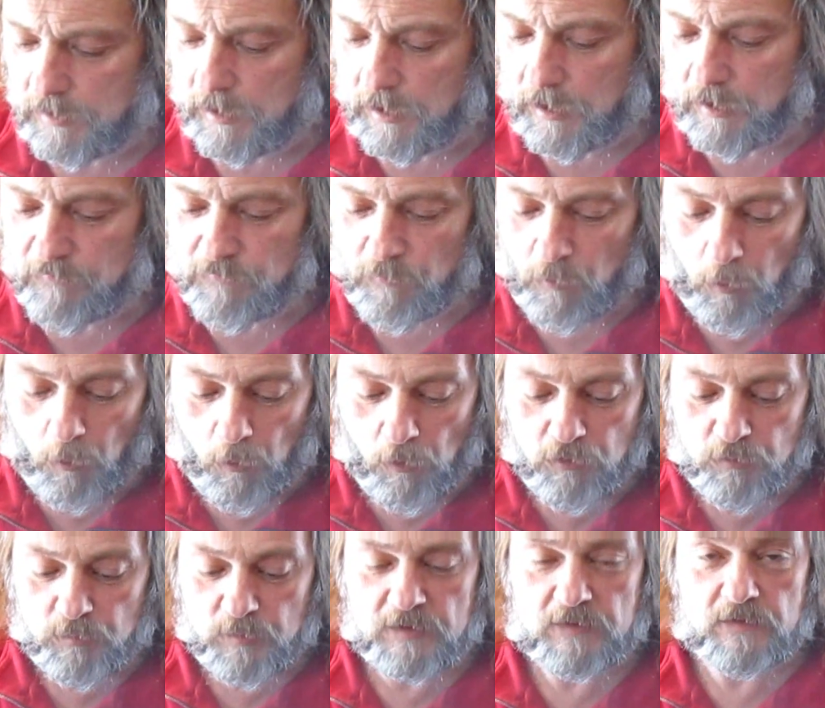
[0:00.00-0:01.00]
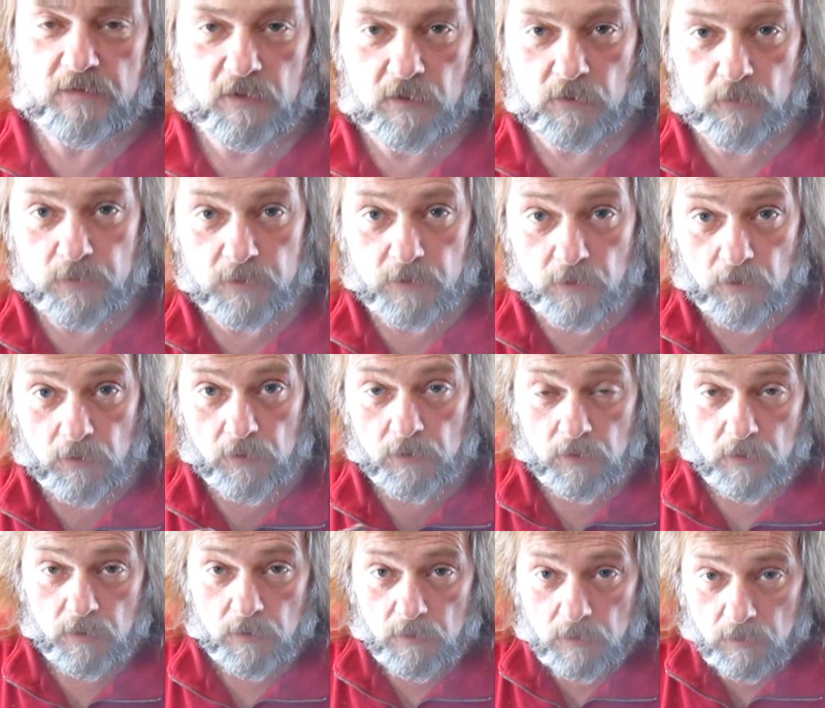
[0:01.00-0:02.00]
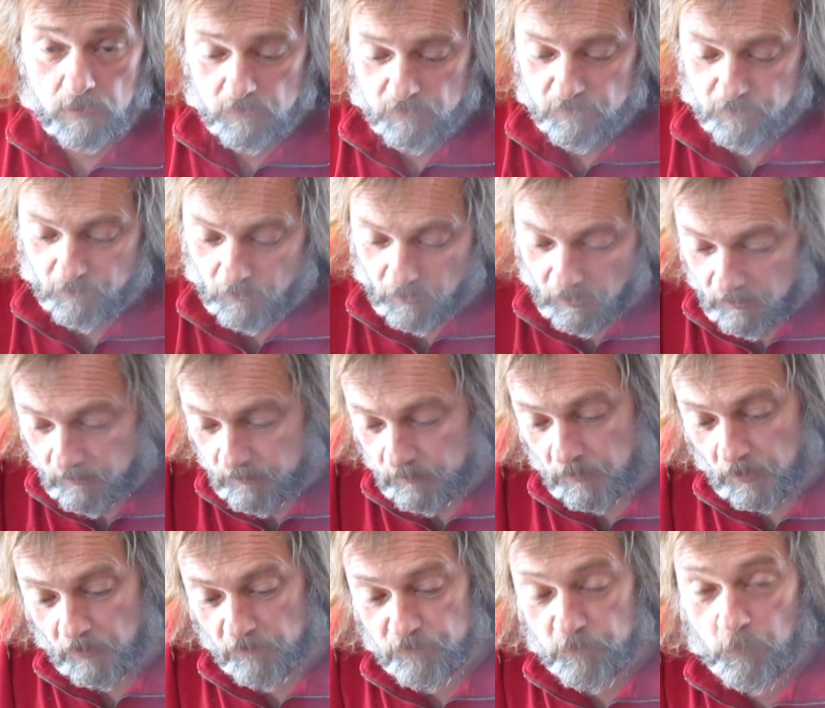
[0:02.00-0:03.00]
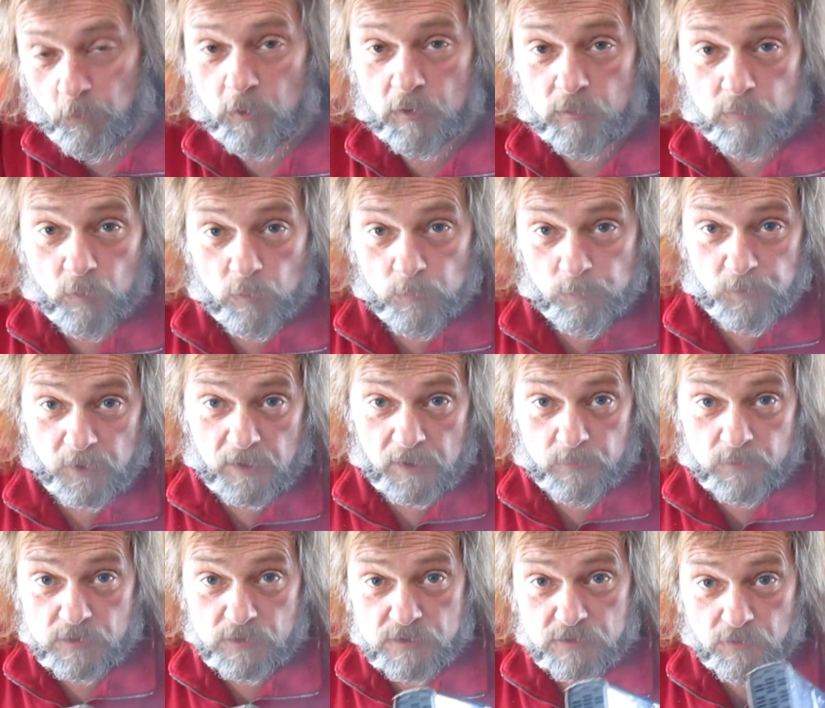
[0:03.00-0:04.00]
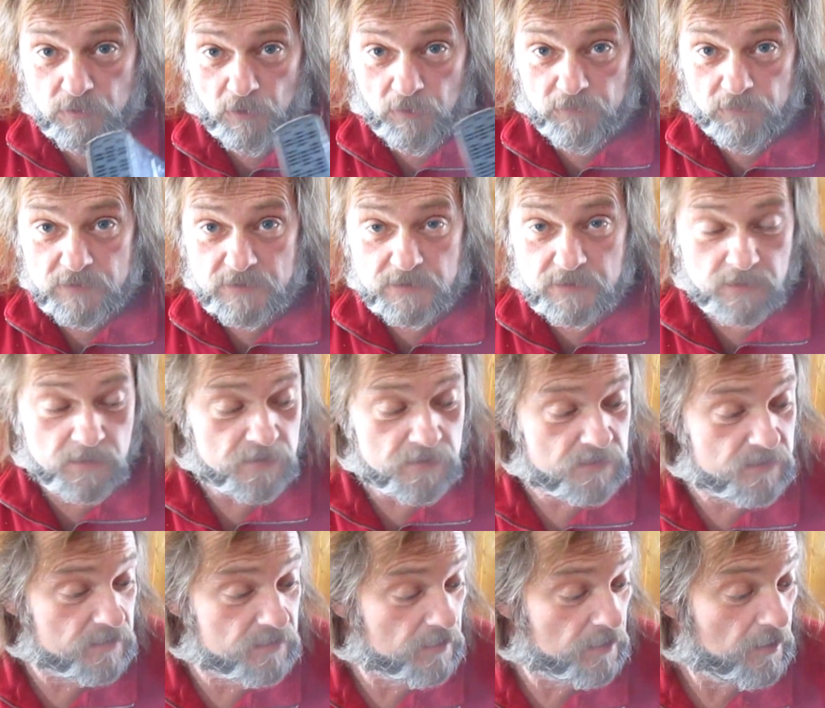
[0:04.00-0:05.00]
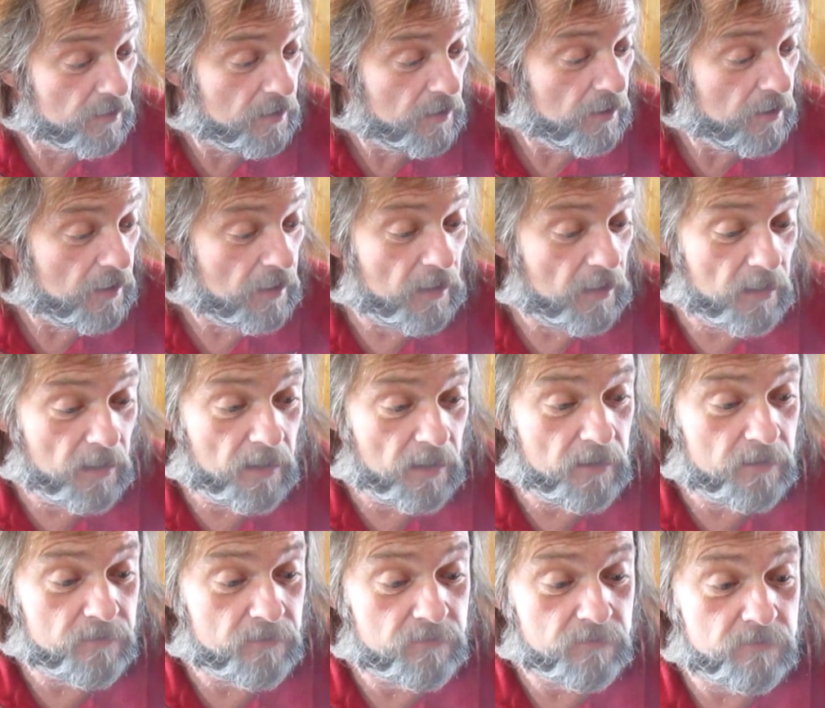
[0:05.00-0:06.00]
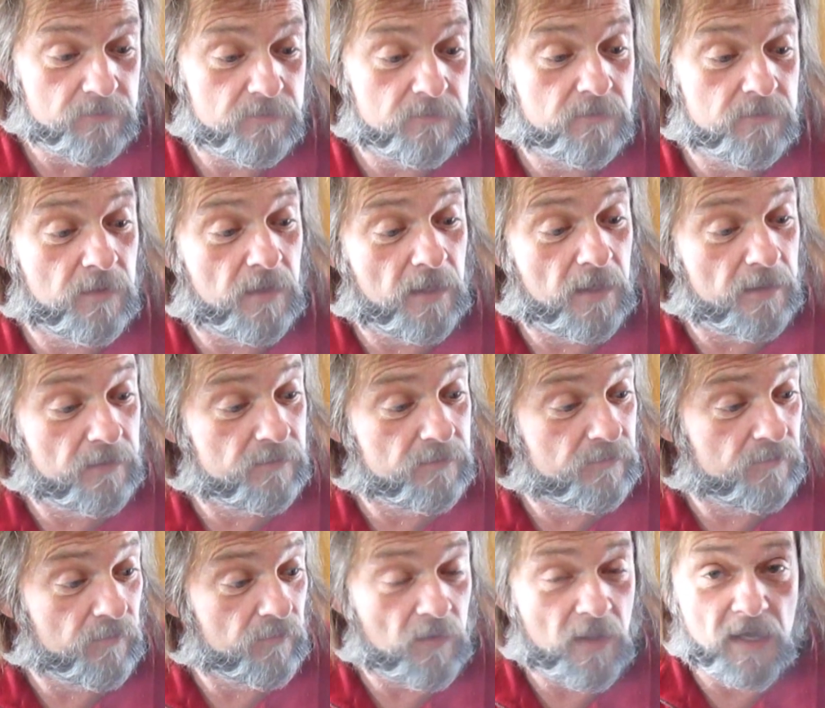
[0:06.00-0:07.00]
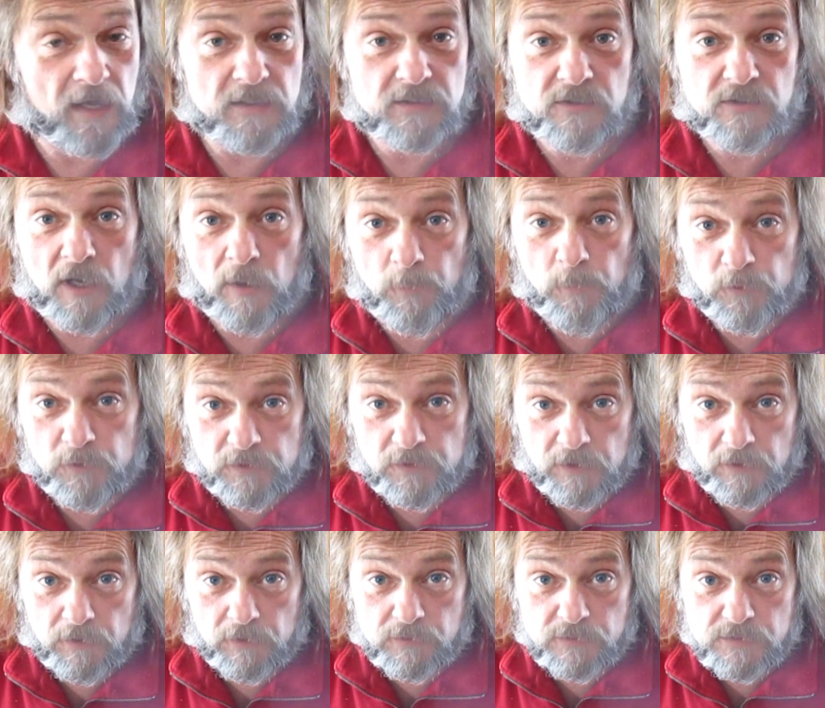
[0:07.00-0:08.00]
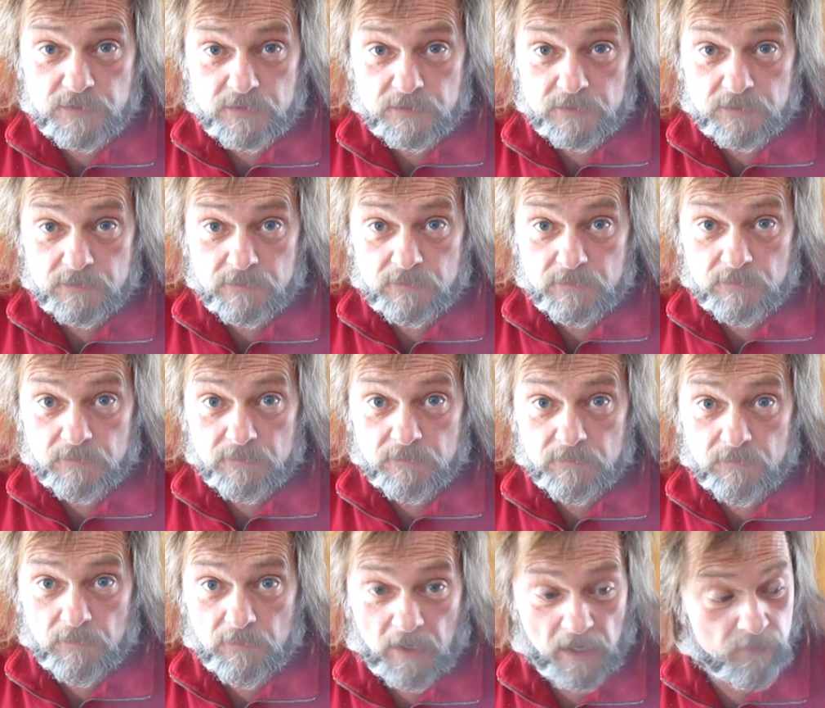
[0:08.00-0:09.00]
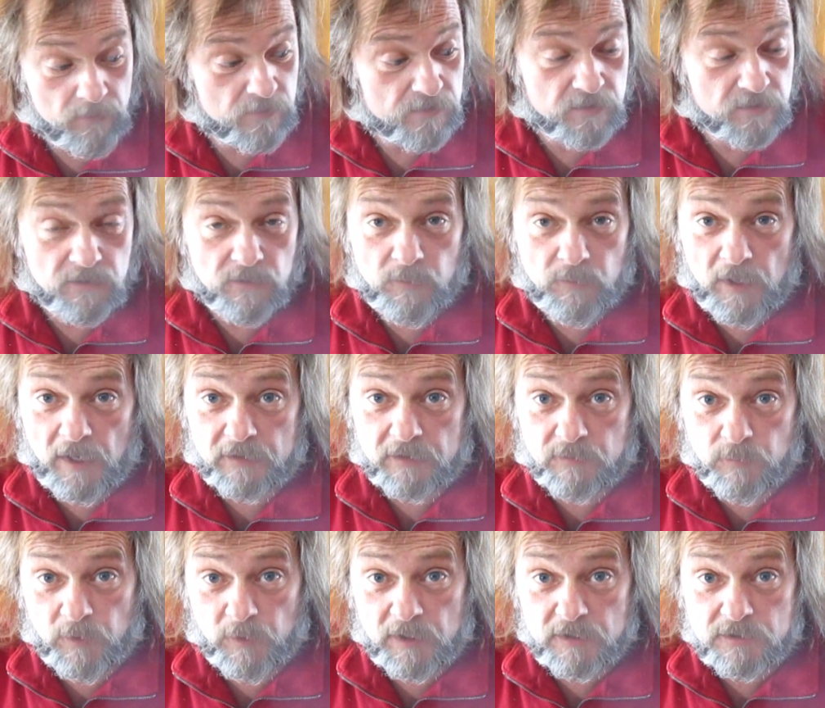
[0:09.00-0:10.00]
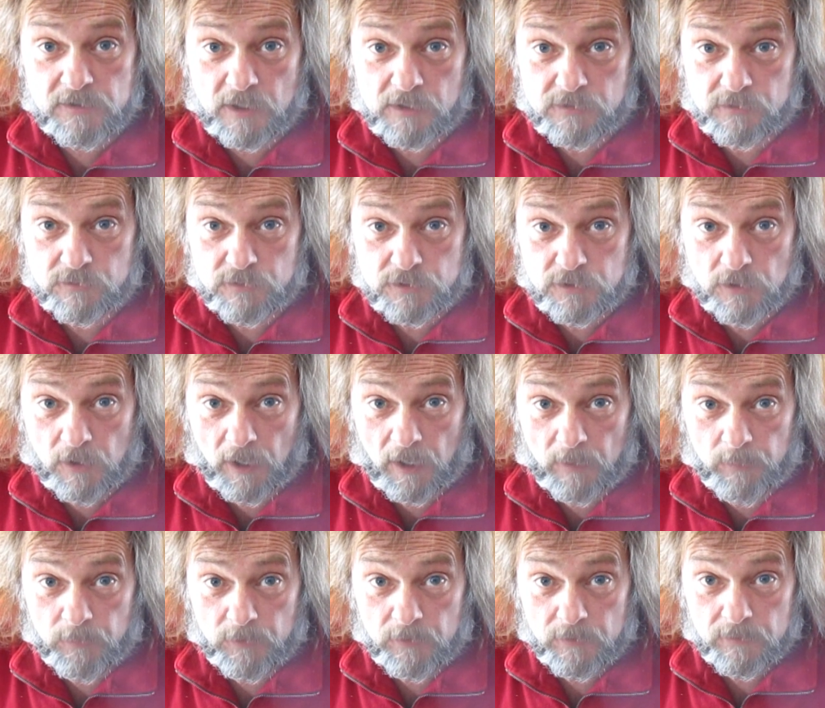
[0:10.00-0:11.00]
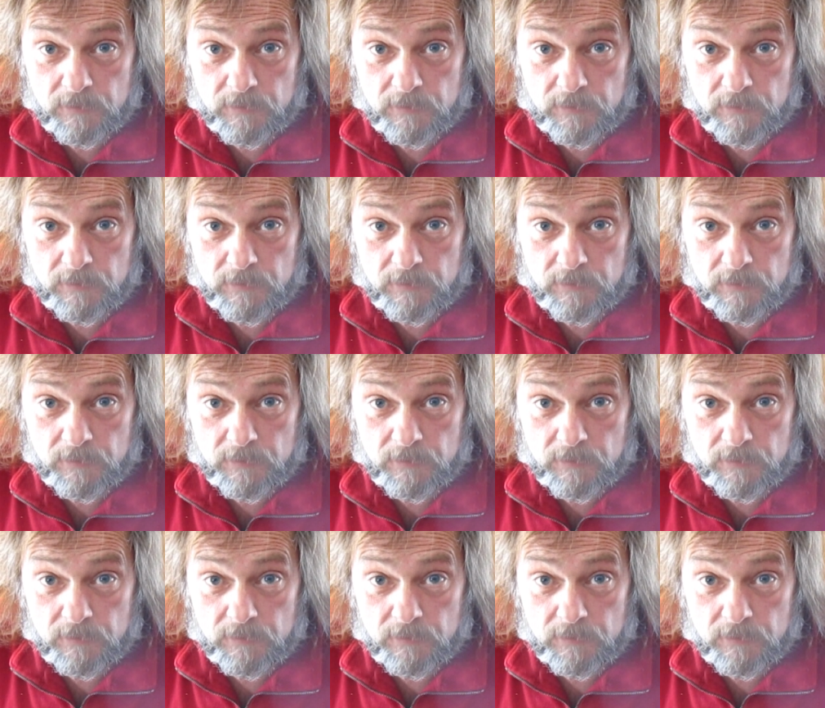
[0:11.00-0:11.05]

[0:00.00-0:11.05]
of old material from affordable Beamer services, and the last couple of years I was at the Manchester shop.